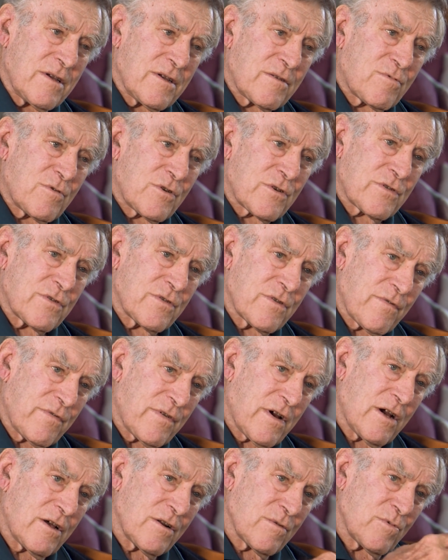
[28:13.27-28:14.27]
It wasn't
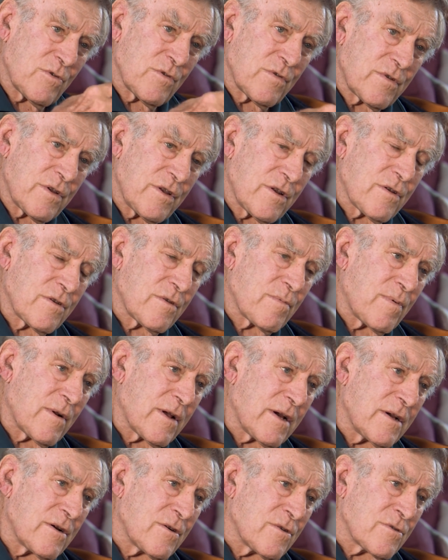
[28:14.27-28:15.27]
available, you know, to
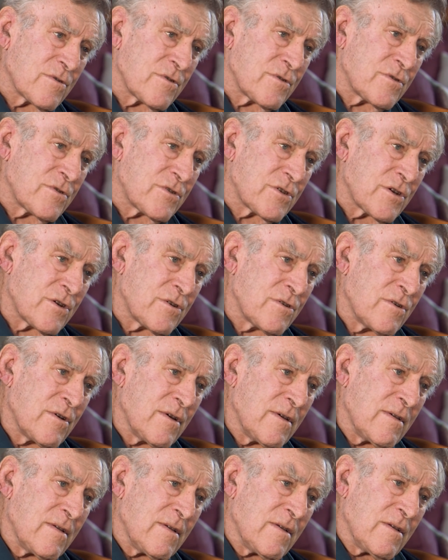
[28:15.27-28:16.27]
play on, and so
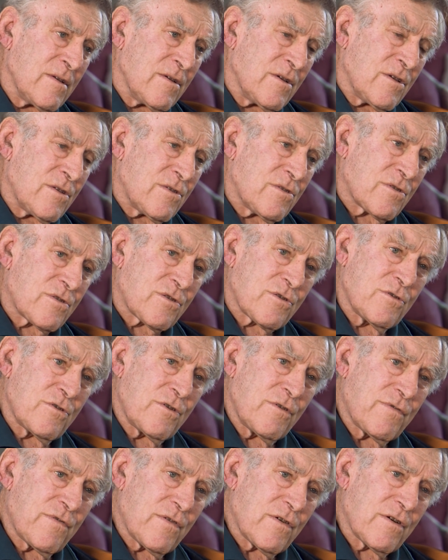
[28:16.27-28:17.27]
the
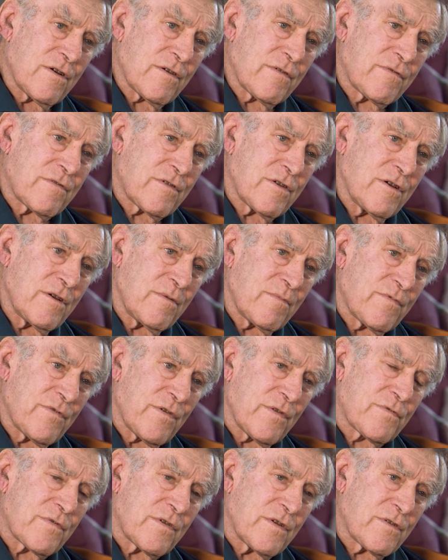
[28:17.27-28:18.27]
thirty-five team,
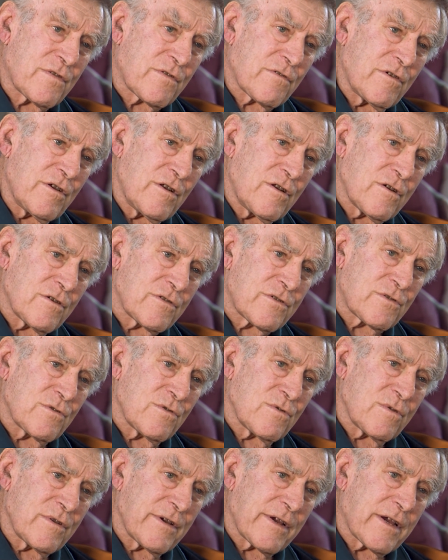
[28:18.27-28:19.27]
fifty-three, lost
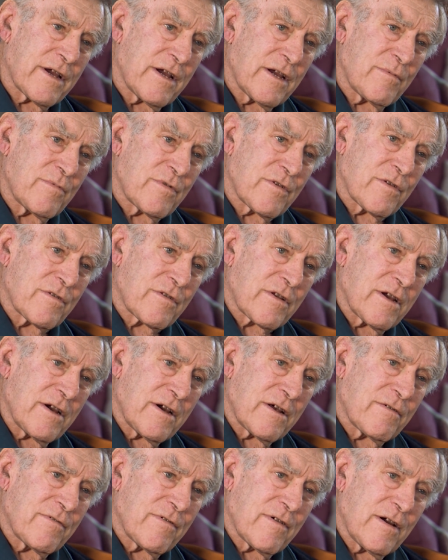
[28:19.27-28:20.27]
all their games at
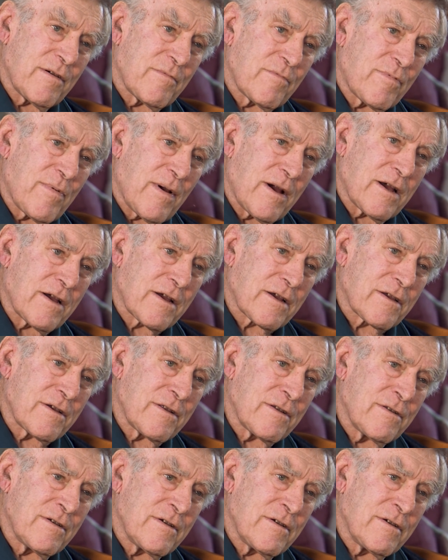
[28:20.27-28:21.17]
Cardiff Arms Park.